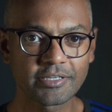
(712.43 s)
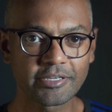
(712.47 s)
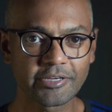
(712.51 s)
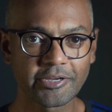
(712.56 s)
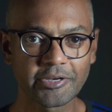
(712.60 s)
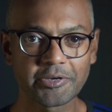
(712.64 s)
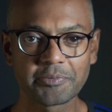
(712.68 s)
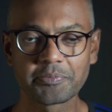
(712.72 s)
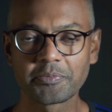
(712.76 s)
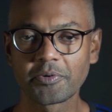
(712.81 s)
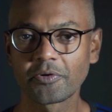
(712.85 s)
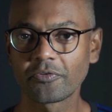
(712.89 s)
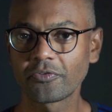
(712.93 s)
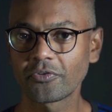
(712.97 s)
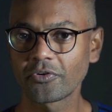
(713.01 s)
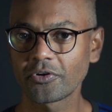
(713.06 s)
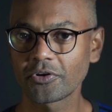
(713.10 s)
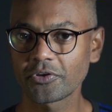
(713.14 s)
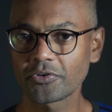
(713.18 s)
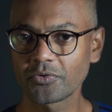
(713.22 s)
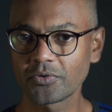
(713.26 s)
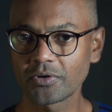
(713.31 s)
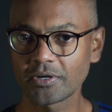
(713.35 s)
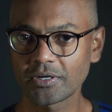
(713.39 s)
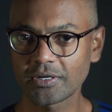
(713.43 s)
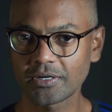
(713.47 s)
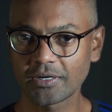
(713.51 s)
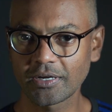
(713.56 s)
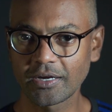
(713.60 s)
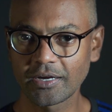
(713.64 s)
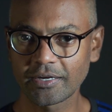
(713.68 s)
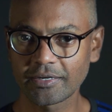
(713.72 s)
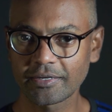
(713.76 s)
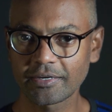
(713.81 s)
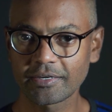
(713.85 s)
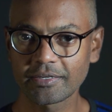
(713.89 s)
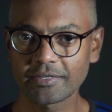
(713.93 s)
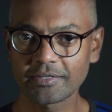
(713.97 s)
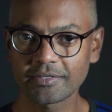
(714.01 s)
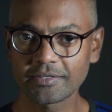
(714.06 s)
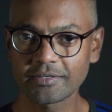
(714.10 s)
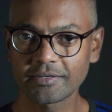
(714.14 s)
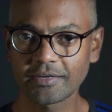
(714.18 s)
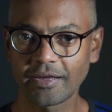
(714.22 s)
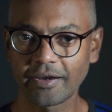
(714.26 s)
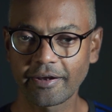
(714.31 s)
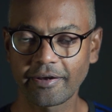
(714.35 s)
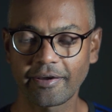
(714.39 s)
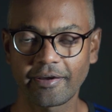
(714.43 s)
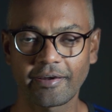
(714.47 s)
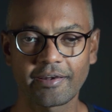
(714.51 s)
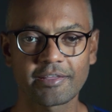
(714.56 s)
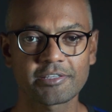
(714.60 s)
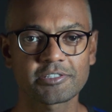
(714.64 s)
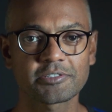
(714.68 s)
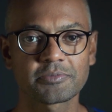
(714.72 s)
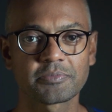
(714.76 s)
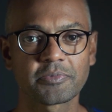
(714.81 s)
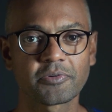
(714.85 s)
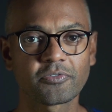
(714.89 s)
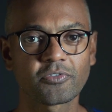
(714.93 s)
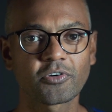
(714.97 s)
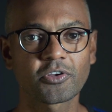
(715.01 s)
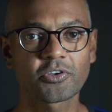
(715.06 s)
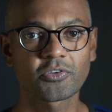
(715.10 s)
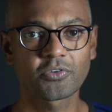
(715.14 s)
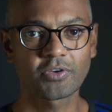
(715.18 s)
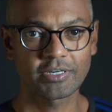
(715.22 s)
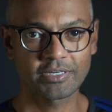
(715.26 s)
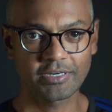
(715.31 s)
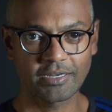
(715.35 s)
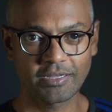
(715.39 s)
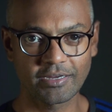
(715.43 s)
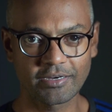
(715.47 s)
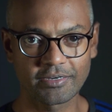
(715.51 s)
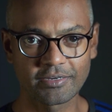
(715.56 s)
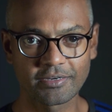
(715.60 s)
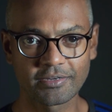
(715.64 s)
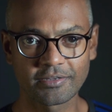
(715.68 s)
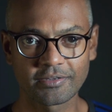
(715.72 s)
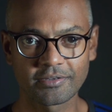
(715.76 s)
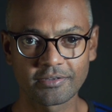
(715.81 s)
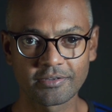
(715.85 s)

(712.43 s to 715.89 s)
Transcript: eat before you are hungry, and rest before you are tired.